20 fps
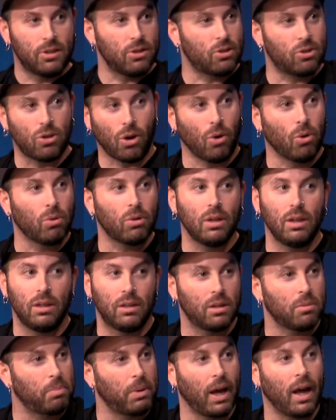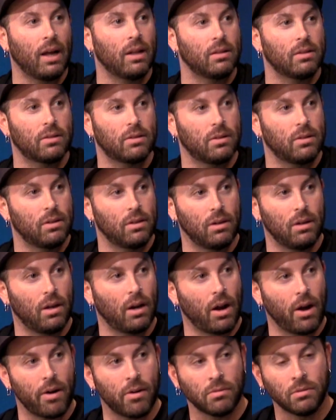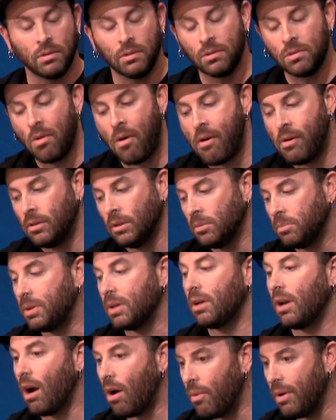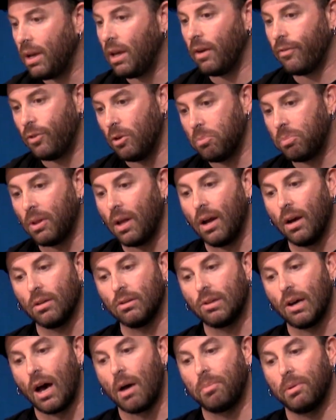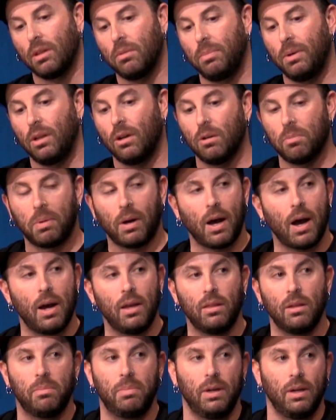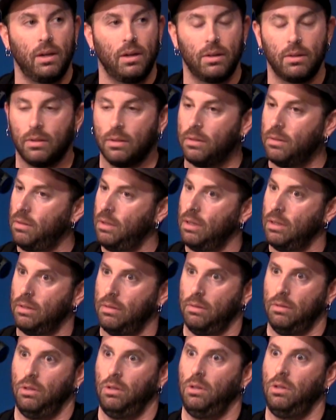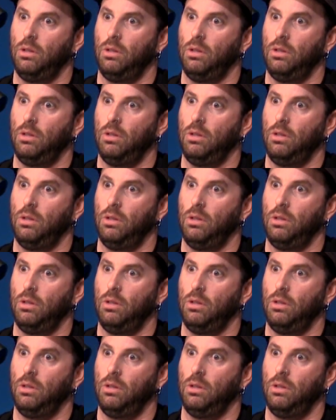it just totally depends. Right. You know? But knowing if you play on top of the beat or behind the beat is is